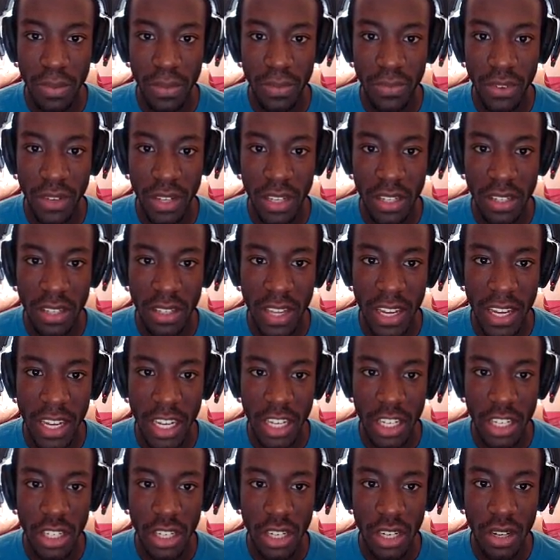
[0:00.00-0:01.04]
for this
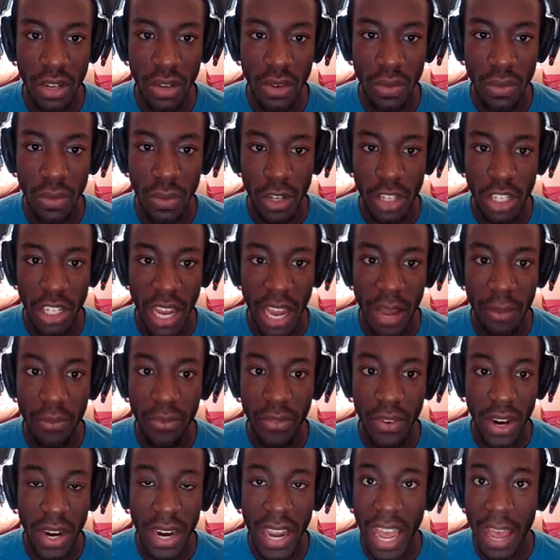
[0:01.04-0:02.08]
stage, which I'm
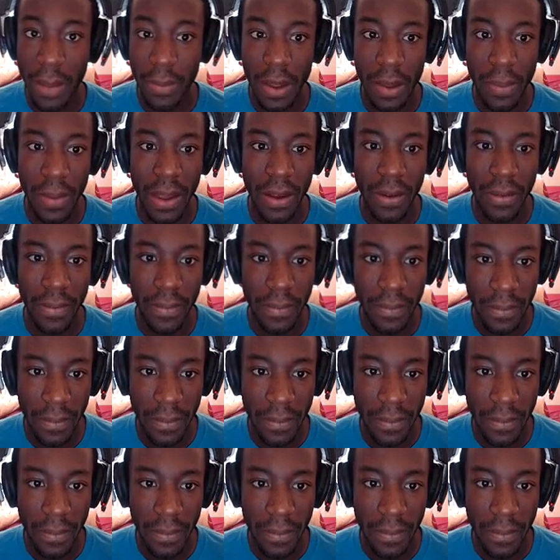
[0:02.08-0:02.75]
very happy about.